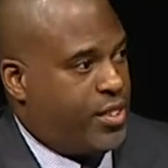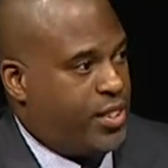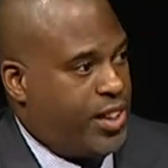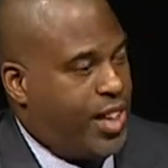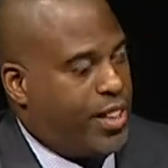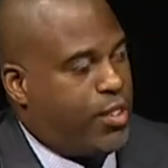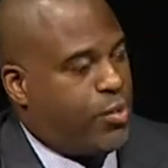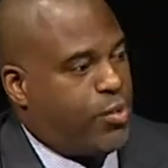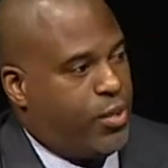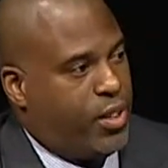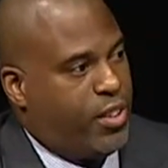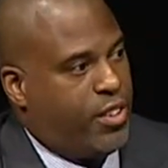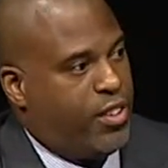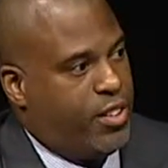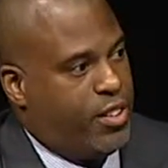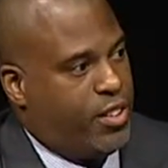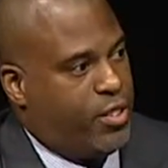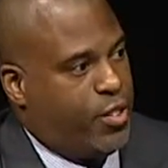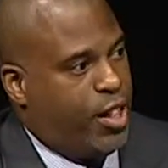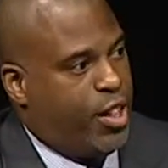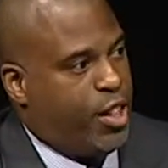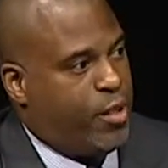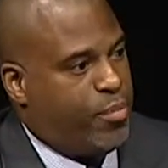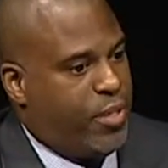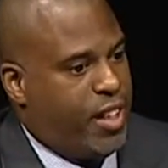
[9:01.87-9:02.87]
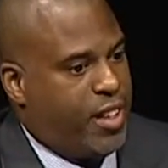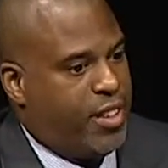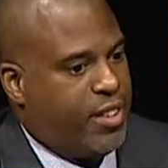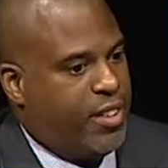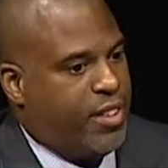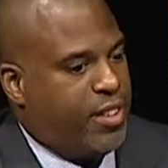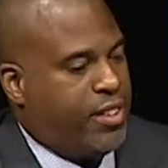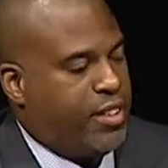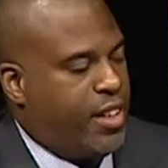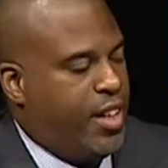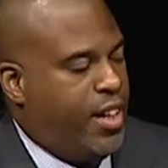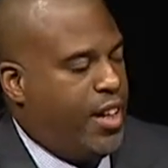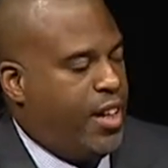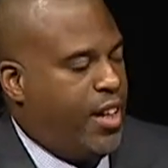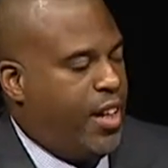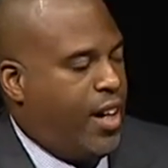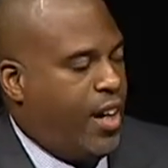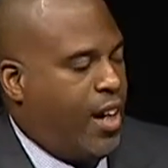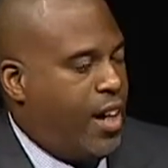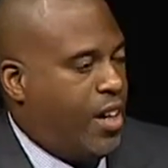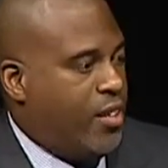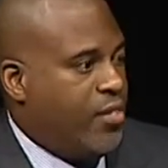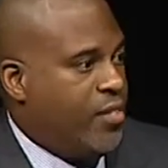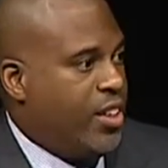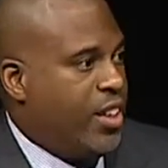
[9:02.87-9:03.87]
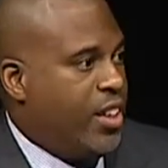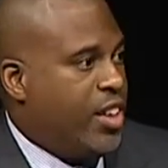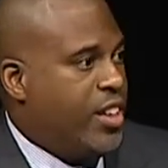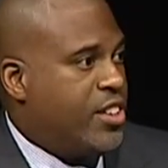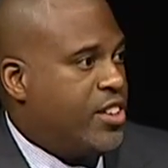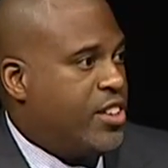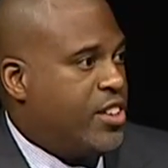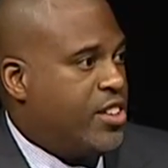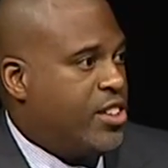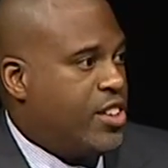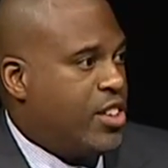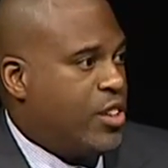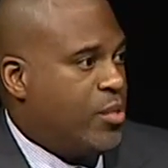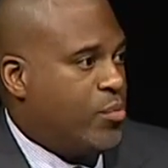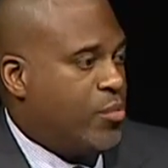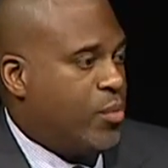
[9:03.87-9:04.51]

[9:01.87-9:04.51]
That's one of the training methods. Our relationship